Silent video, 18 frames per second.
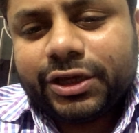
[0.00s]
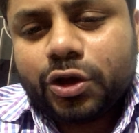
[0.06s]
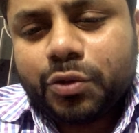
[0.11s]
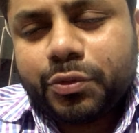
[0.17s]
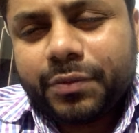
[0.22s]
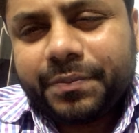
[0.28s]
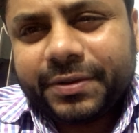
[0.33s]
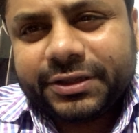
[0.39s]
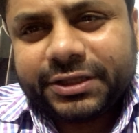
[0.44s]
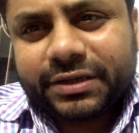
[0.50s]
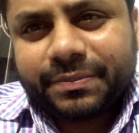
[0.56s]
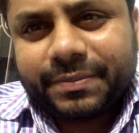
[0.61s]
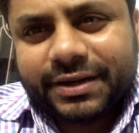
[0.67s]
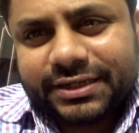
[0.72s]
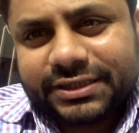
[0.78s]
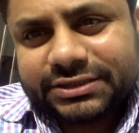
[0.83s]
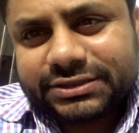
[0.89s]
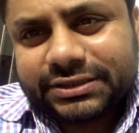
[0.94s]
homeopathic
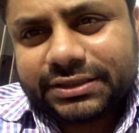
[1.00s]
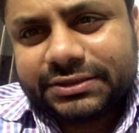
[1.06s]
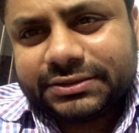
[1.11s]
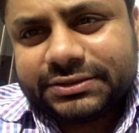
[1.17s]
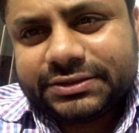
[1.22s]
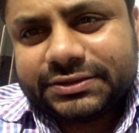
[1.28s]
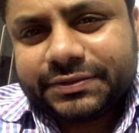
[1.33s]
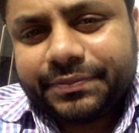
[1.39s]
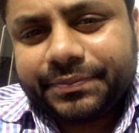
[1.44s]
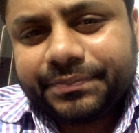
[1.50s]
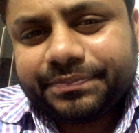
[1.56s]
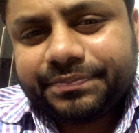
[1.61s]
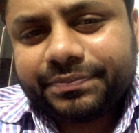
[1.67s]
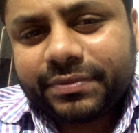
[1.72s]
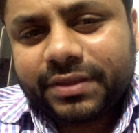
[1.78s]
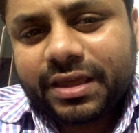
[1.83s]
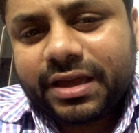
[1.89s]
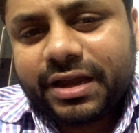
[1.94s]
medicines.
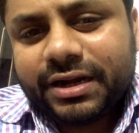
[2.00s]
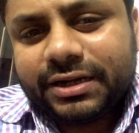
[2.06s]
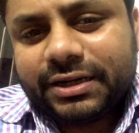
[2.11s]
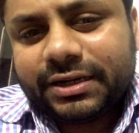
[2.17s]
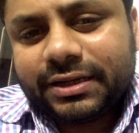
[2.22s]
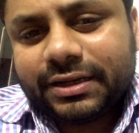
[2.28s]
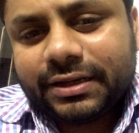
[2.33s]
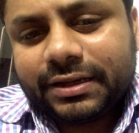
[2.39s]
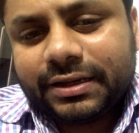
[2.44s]
And